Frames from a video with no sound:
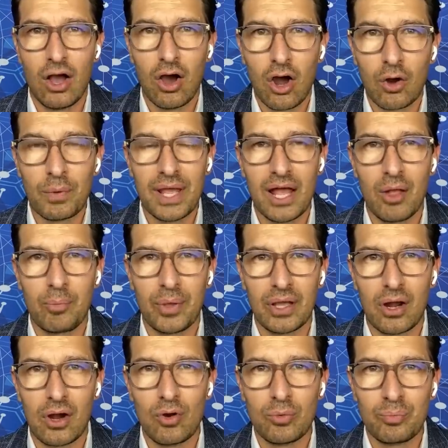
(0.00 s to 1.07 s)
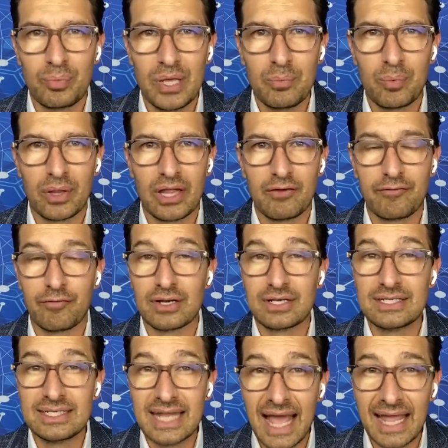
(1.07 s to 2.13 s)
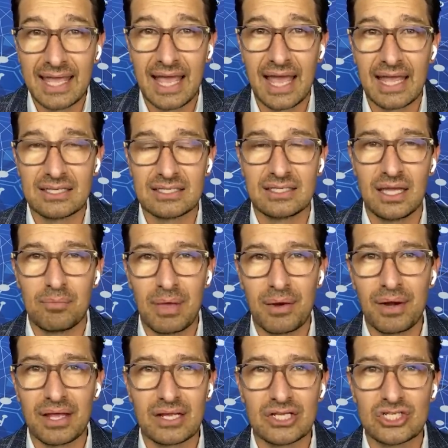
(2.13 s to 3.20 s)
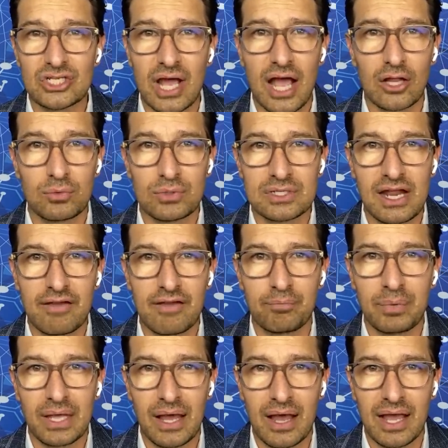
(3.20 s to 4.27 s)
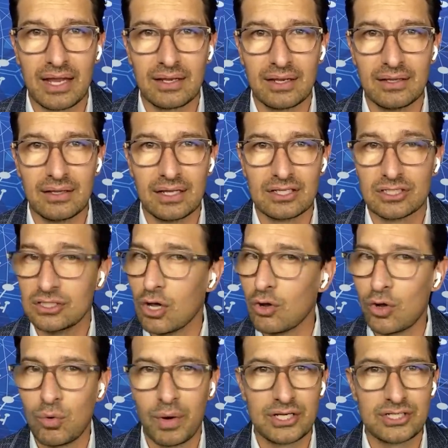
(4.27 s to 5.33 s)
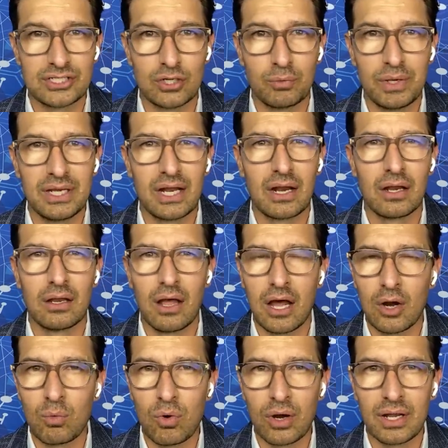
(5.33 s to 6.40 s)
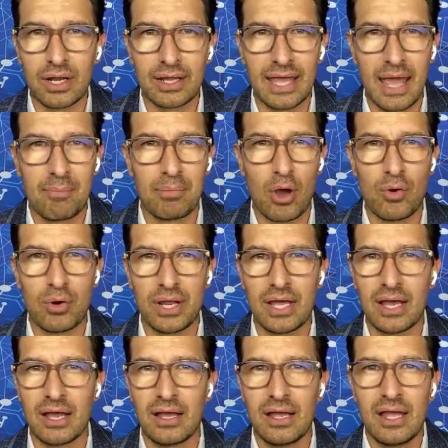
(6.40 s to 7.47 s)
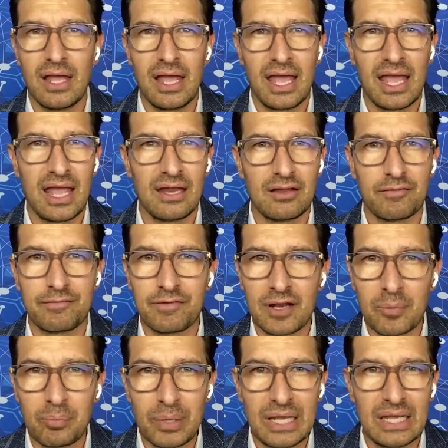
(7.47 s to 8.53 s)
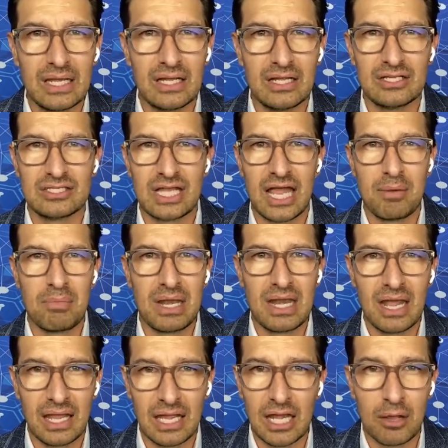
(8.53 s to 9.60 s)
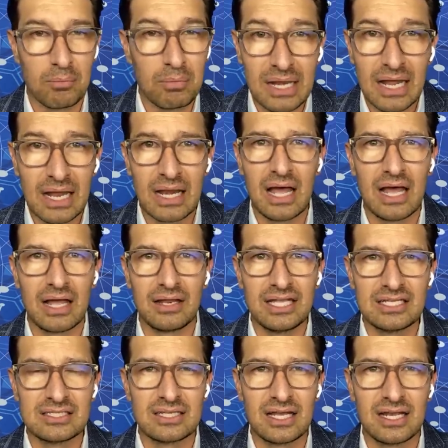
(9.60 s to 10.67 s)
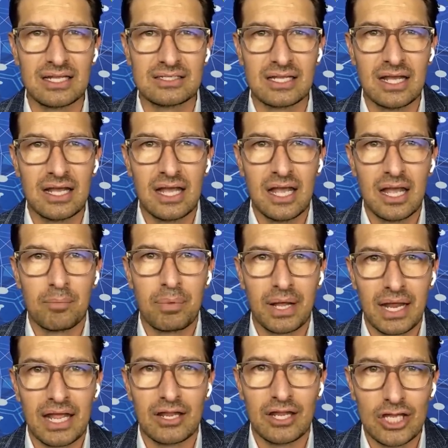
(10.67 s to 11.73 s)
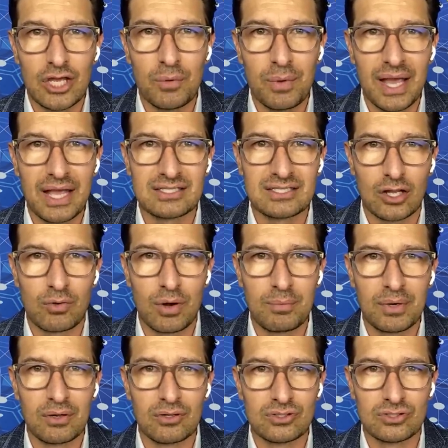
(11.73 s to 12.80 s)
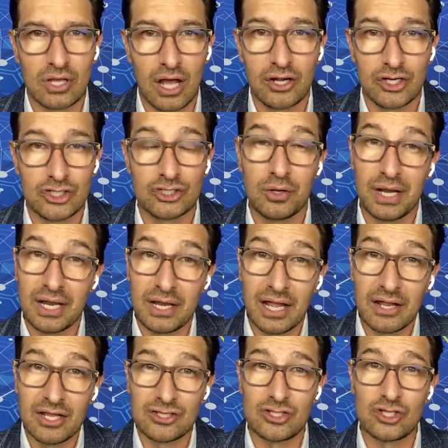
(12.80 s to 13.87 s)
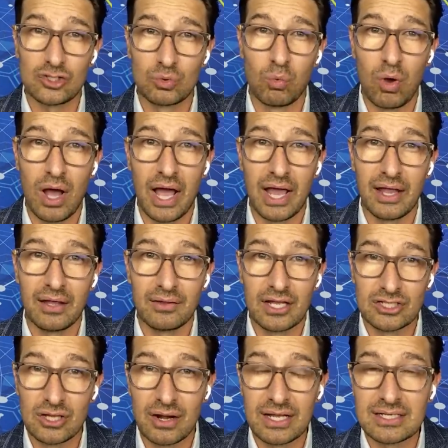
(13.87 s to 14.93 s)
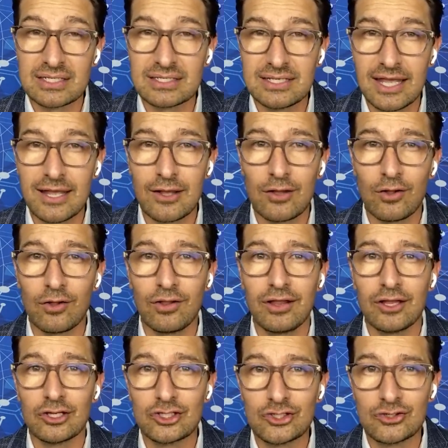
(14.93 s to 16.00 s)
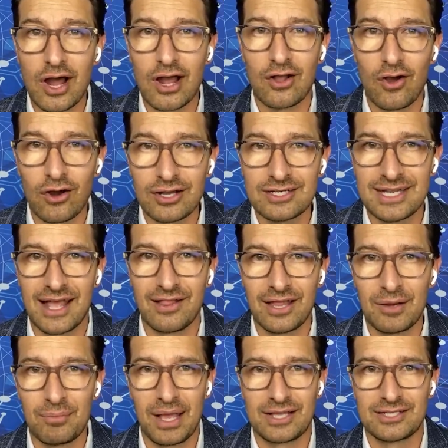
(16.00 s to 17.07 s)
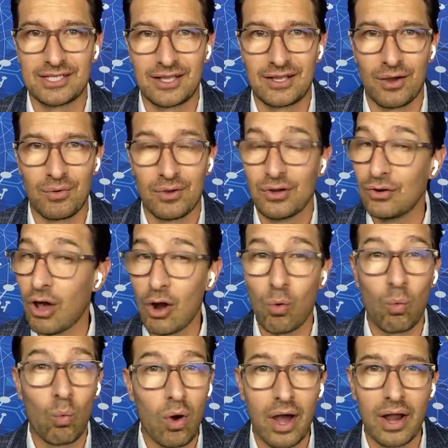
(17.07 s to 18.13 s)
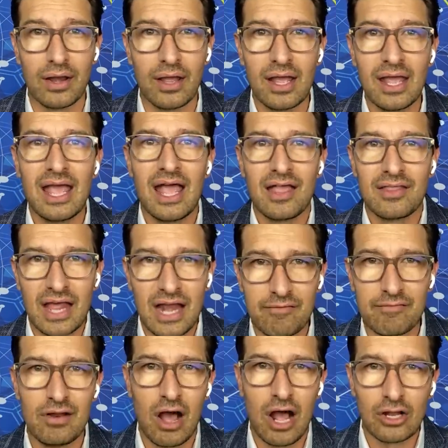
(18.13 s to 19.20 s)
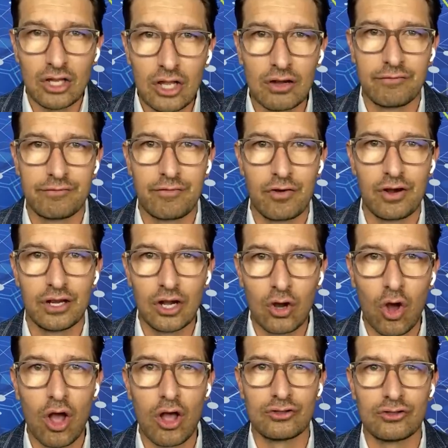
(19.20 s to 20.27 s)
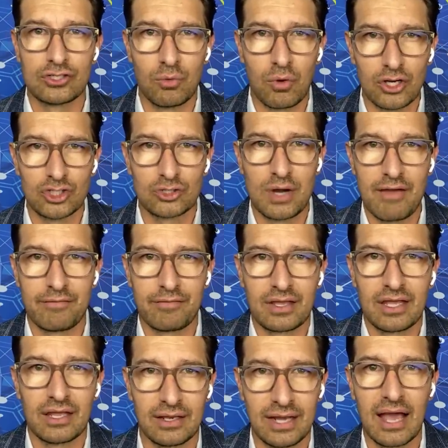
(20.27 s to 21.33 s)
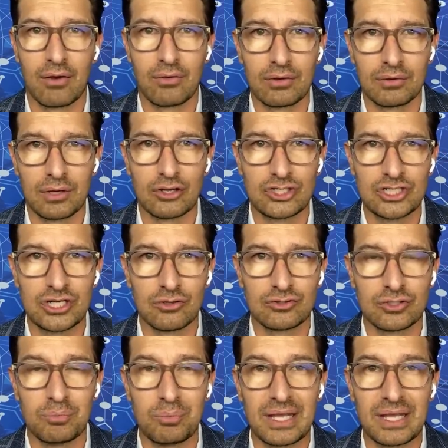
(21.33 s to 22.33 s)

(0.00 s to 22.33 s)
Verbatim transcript: Are we helping our own people? And for decades, the American child was left behind in this, no question. We did a lot of work in Cambodia and the Philippines and, you know, Manila and these cities. But in the U S, the criminals understood. And, and this is why there's not a single drug cartel in Mexico, not one, that have not converted and also are trafficking now now children.